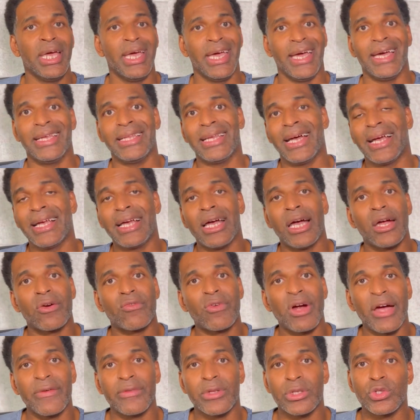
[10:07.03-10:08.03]
And I
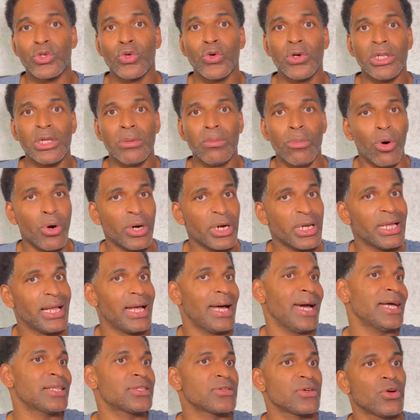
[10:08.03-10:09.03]
arrived at 2 in the morning. I
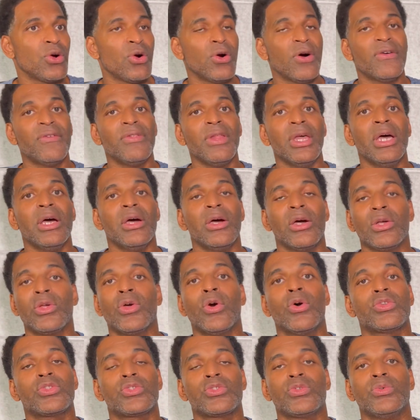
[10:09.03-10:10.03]
had to
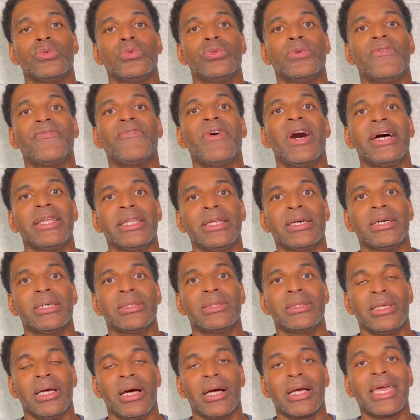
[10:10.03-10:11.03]
go to find
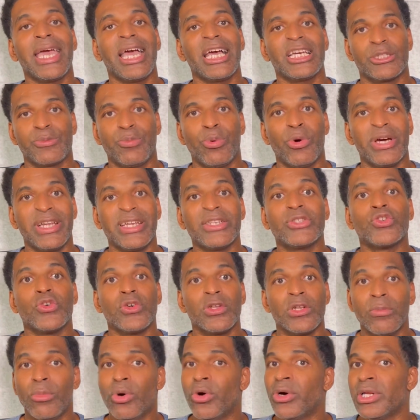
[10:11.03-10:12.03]
a cash point at 2
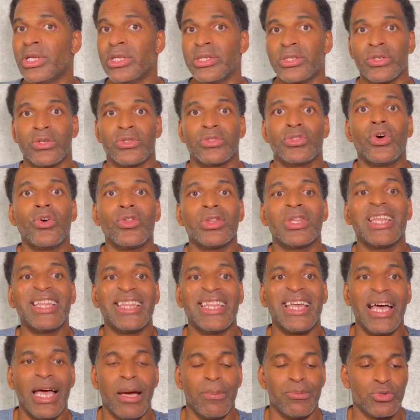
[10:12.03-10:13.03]
in the morning. So don't let
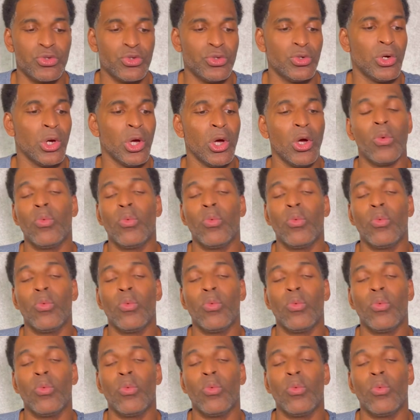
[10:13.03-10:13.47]
that happen to you.